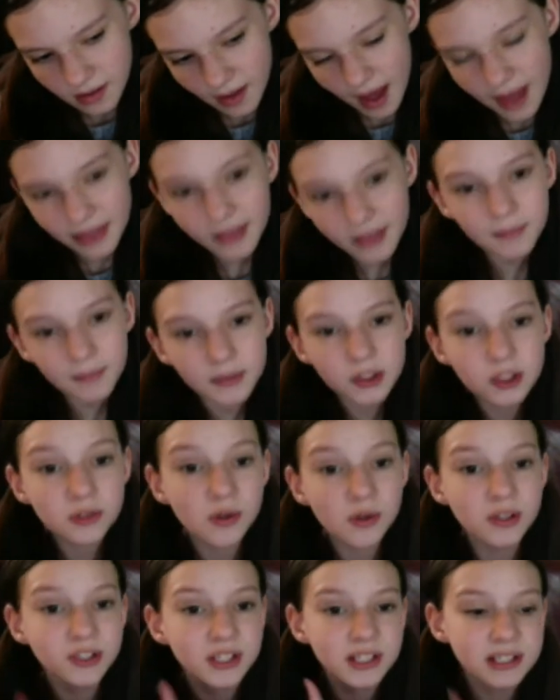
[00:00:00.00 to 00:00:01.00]
I think I'm gonna
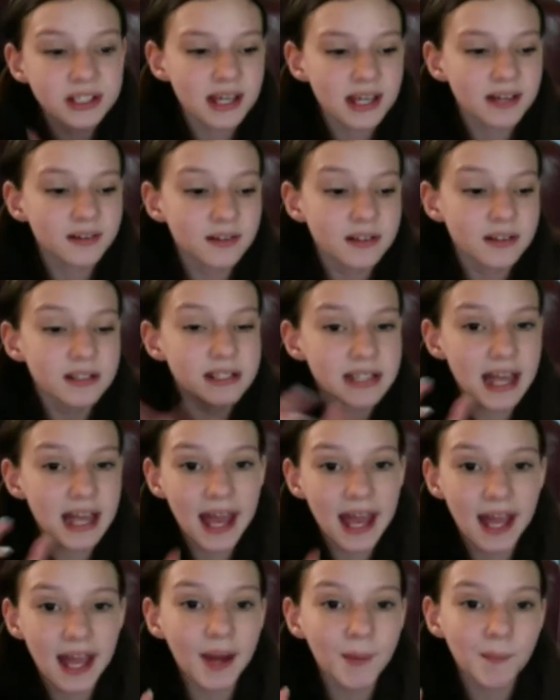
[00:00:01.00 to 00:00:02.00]
switch the Skittles to
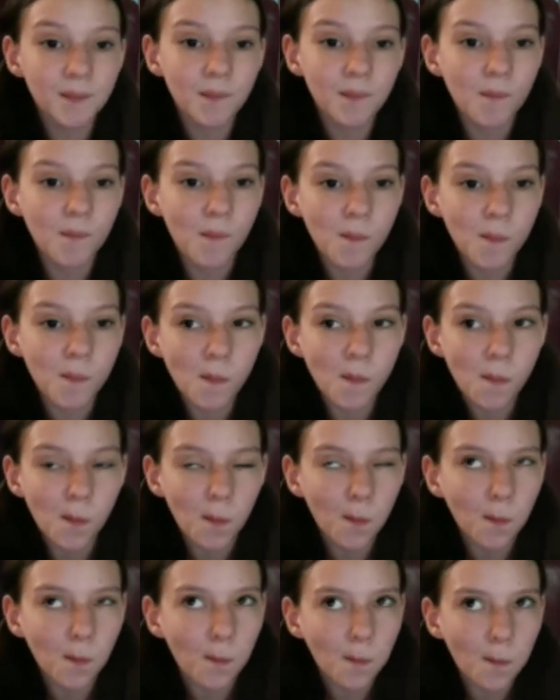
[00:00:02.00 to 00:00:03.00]
8.
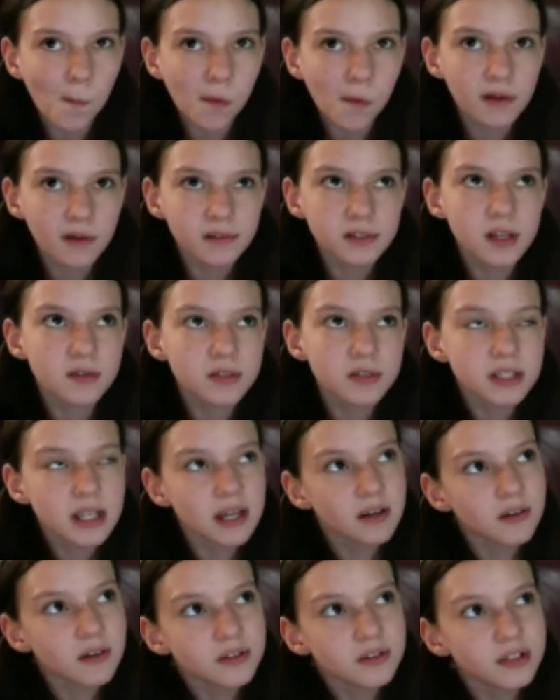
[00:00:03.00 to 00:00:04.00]
So
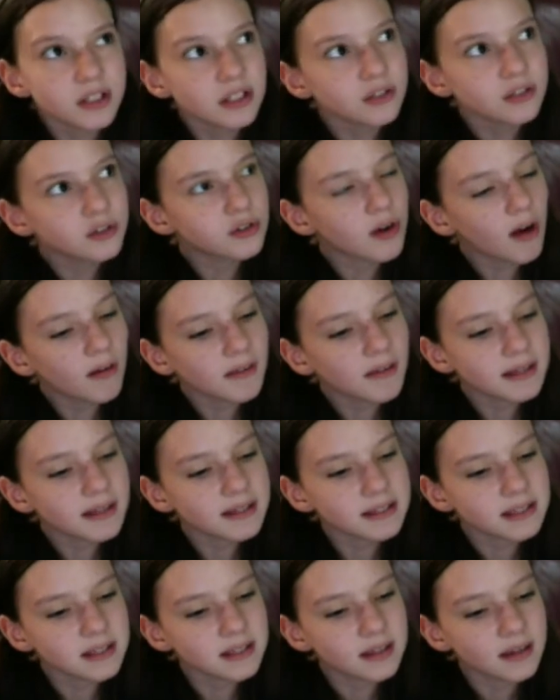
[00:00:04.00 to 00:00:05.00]
Skittles and
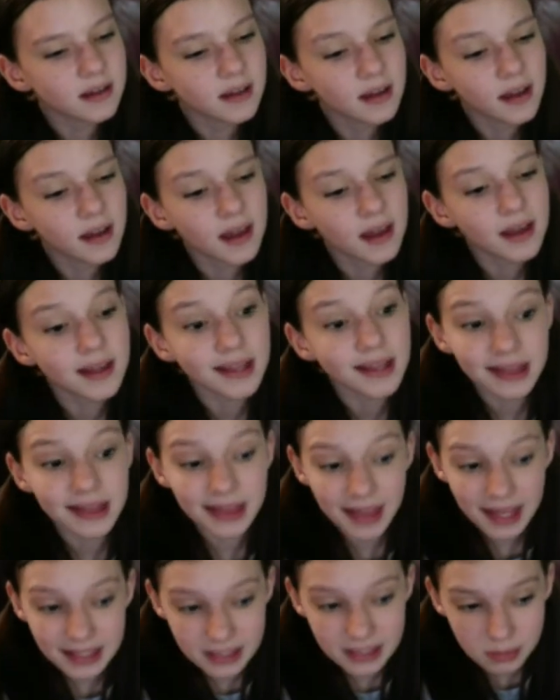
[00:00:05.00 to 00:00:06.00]
trolleys,
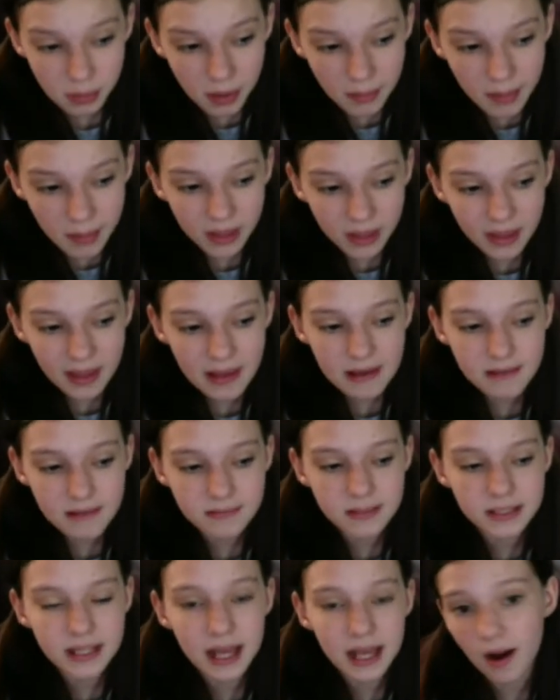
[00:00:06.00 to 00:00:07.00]
then spearmint
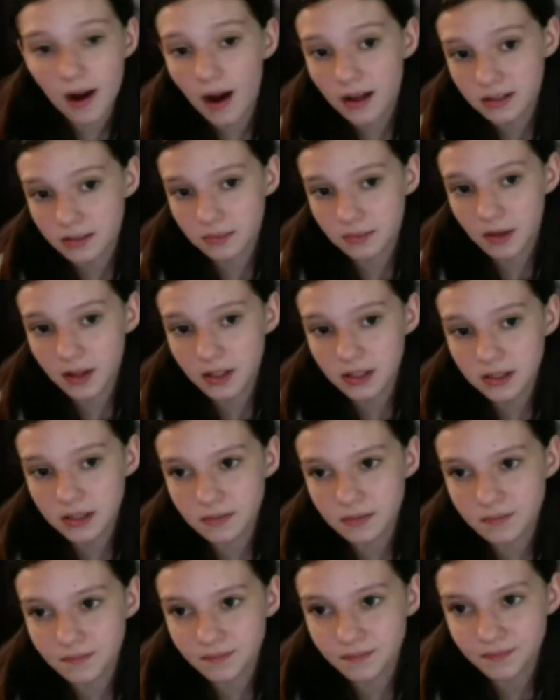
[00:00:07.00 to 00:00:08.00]
leaves, then hot
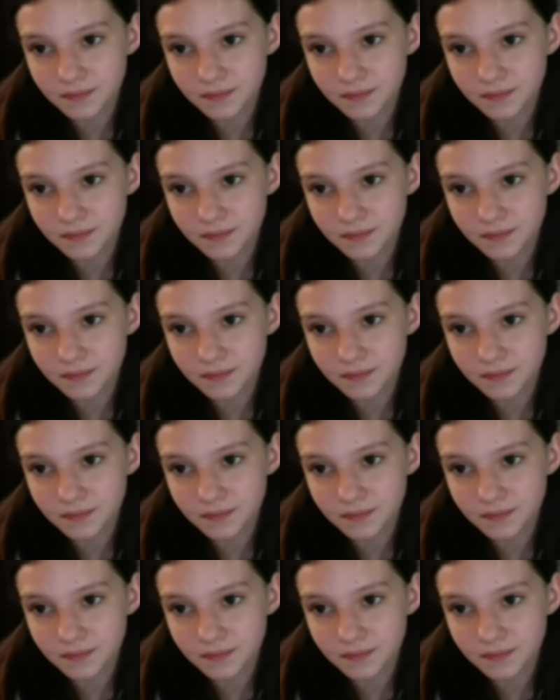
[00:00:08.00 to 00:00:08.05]
tamales.